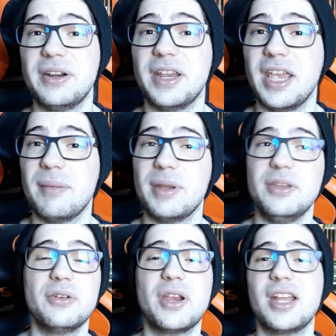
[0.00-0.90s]
game, and
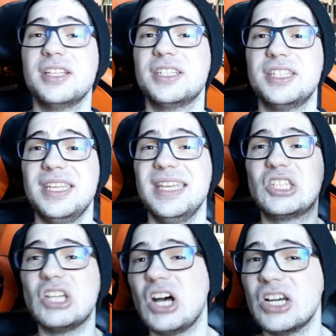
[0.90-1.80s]
you're gonna see
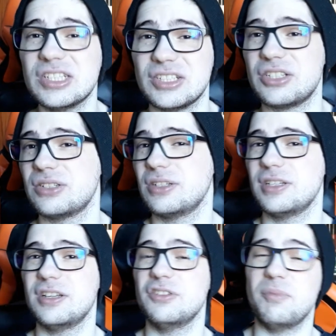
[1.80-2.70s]
tons
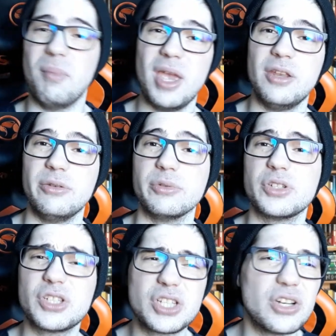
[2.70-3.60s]
of
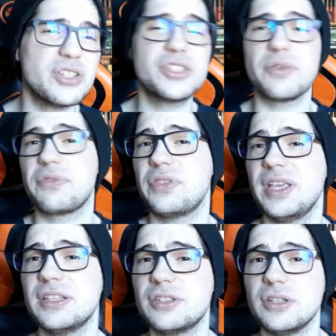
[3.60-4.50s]
menus, tons of
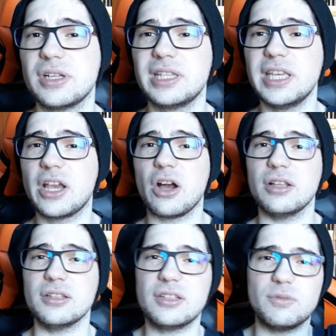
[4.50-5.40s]
things to click
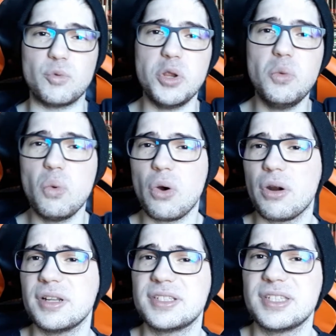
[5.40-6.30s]
on,
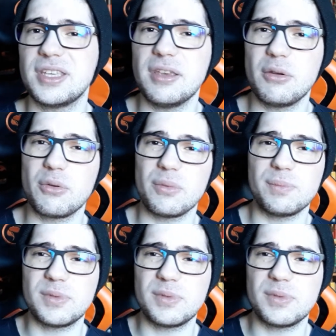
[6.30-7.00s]
rewards here,